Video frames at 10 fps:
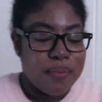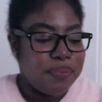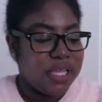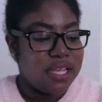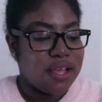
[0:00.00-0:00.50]

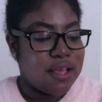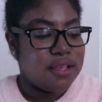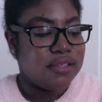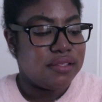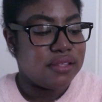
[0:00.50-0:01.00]

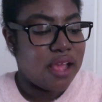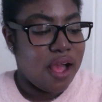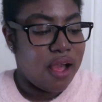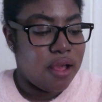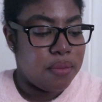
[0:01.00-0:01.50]
because
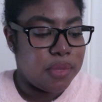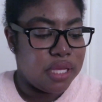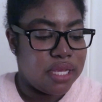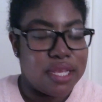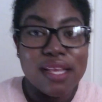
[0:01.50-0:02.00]

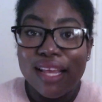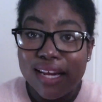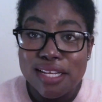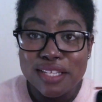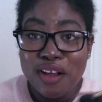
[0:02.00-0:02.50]
it
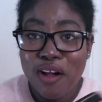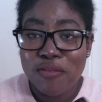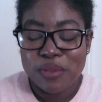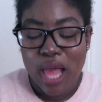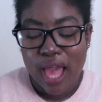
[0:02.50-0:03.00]
is an all
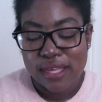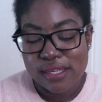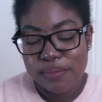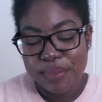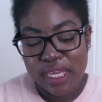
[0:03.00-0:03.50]
black
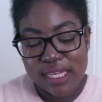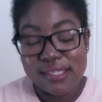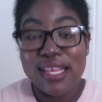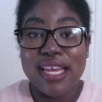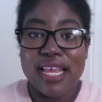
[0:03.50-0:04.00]
piece,
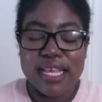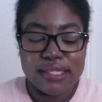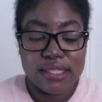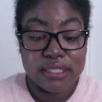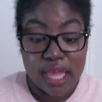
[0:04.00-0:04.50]
it
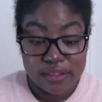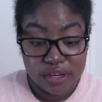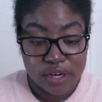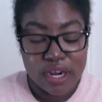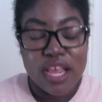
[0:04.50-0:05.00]
is
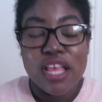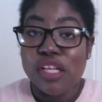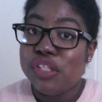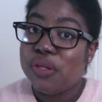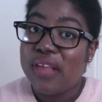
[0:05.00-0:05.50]
leather,
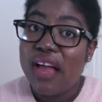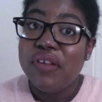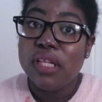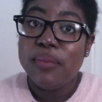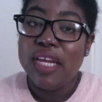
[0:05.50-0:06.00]
so that
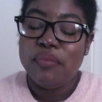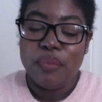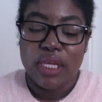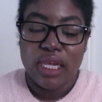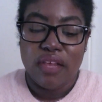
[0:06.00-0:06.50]
really made
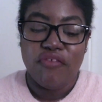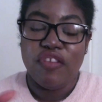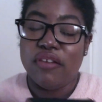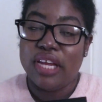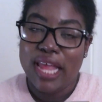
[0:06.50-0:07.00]
me
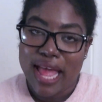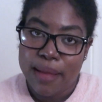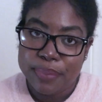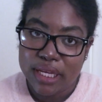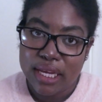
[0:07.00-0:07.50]
very
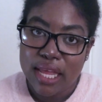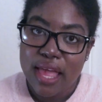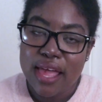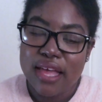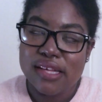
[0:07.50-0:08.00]
happy.
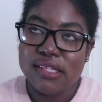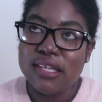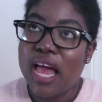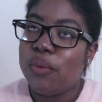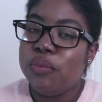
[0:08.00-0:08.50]
And
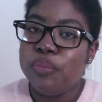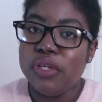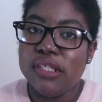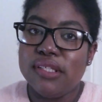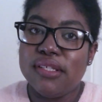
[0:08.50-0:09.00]
I will
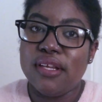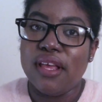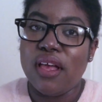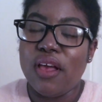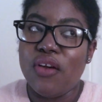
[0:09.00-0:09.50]
put
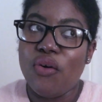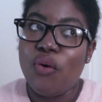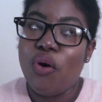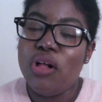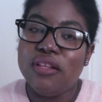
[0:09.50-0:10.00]

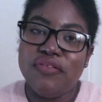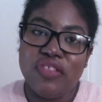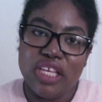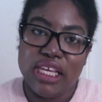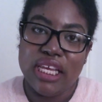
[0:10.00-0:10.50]
all of
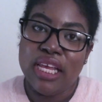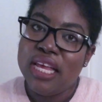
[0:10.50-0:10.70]
the